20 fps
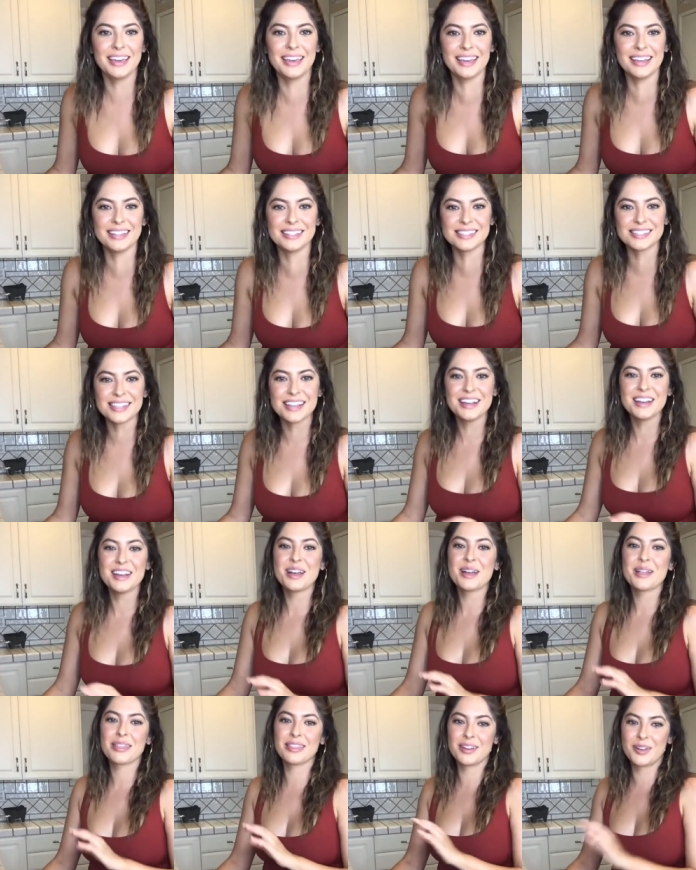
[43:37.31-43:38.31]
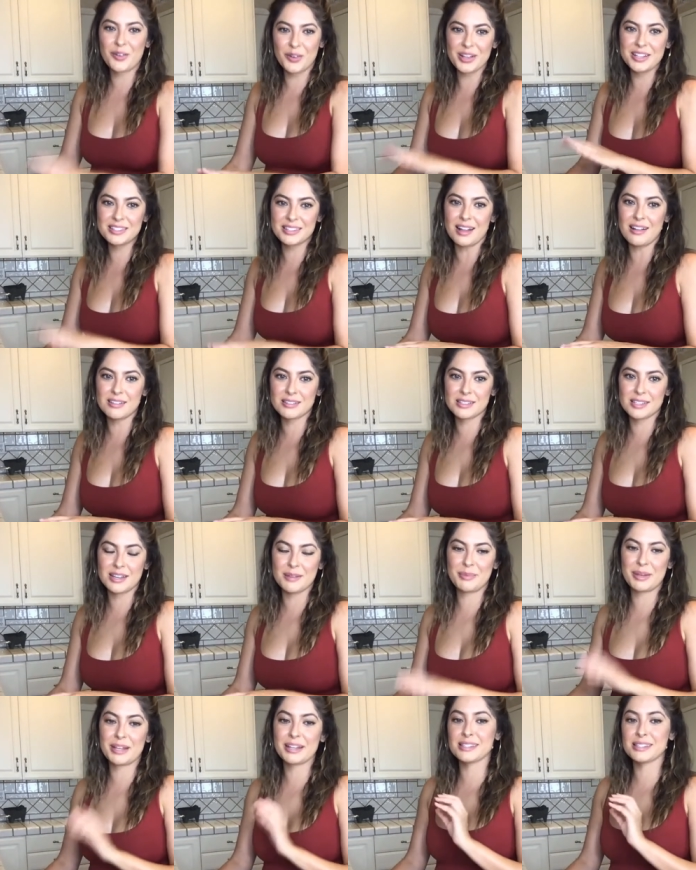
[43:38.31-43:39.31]
is the green
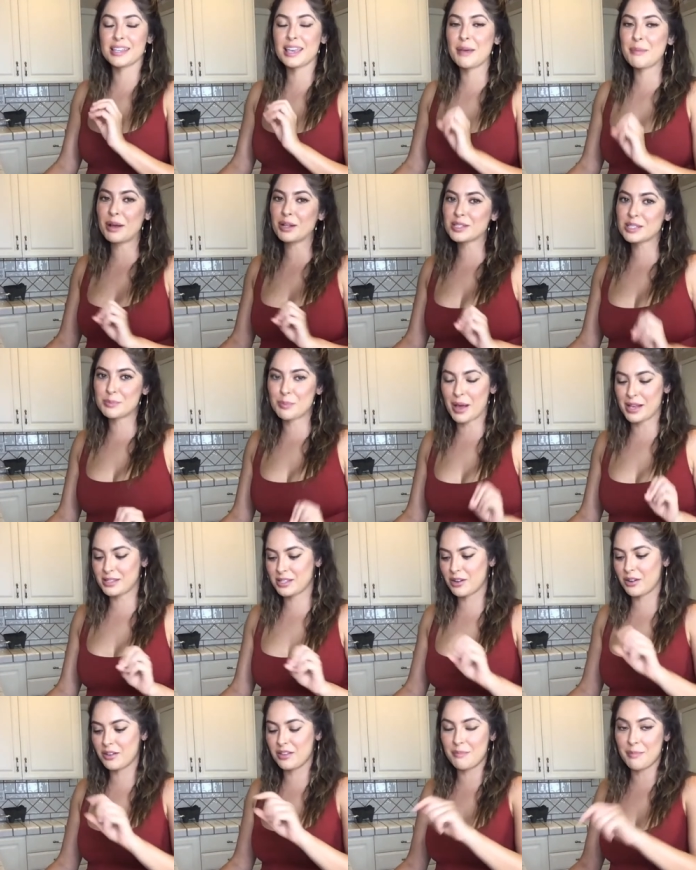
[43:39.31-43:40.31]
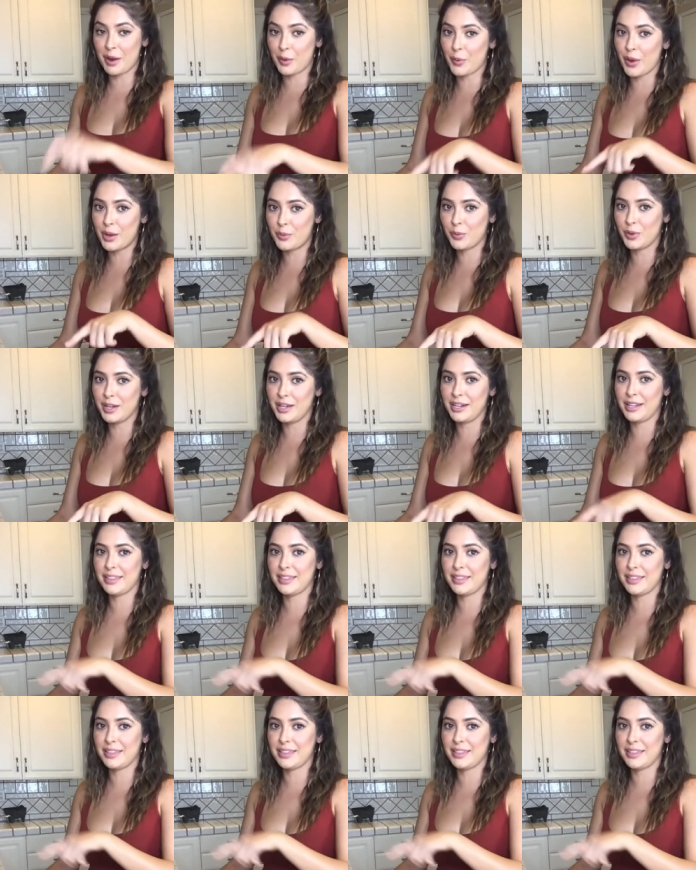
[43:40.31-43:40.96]
salsa because it came out spicier than my red one.